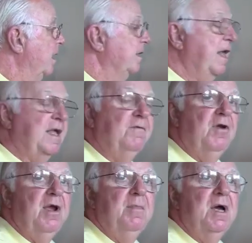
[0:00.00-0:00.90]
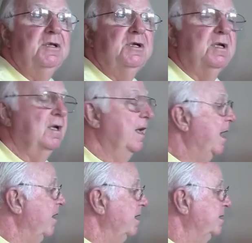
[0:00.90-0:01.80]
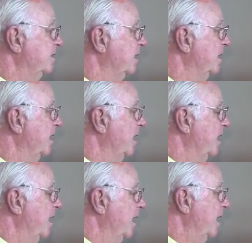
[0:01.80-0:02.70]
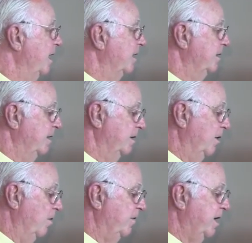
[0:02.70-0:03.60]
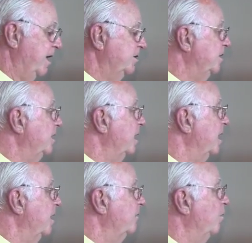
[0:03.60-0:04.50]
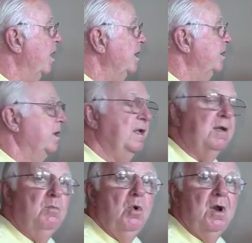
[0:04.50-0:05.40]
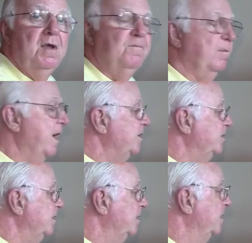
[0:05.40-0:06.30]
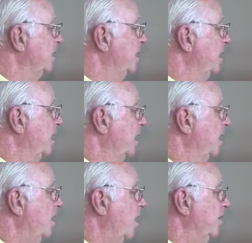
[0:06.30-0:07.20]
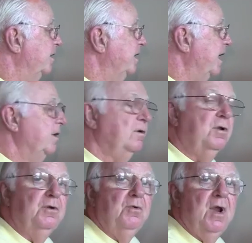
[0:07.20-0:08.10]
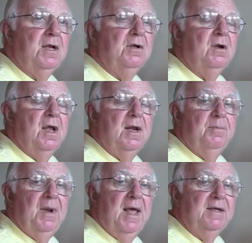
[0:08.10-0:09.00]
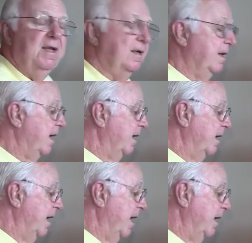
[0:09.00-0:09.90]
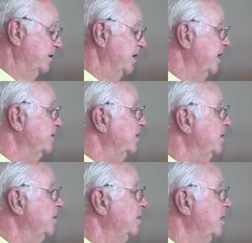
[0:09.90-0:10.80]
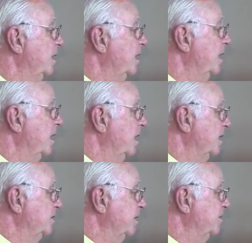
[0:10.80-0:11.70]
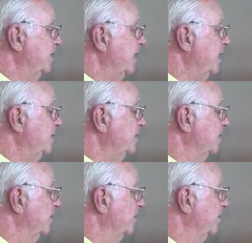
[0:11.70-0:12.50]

Thank you very much. Here is the notification of where you can get more information. Call the Technical Director at Applied Technology Institute, Jim Jenkins.